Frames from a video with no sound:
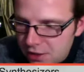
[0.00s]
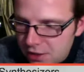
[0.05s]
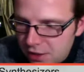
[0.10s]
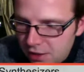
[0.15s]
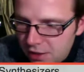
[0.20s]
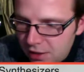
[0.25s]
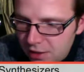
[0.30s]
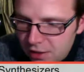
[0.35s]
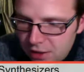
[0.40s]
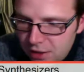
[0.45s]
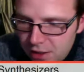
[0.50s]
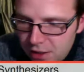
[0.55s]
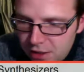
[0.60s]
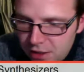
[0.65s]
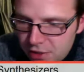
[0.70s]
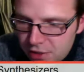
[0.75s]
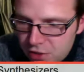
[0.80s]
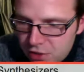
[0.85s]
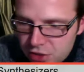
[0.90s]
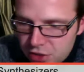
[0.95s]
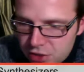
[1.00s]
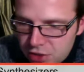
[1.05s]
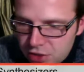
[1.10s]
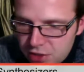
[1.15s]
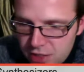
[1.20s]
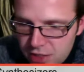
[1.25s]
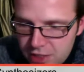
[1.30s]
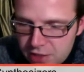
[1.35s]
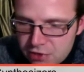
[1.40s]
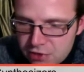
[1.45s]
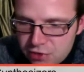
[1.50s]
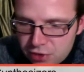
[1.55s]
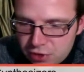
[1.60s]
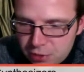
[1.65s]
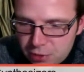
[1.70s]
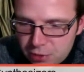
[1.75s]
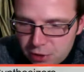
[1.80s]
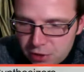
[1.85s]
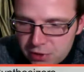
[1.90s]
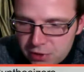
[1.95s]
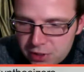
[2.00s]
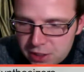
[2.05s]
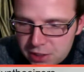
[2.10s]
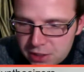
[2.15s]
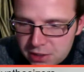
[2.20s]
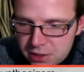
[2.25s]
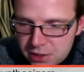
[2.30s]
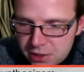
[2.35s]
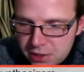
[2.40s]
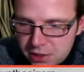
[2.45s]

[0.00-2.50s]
is just the nature of the process that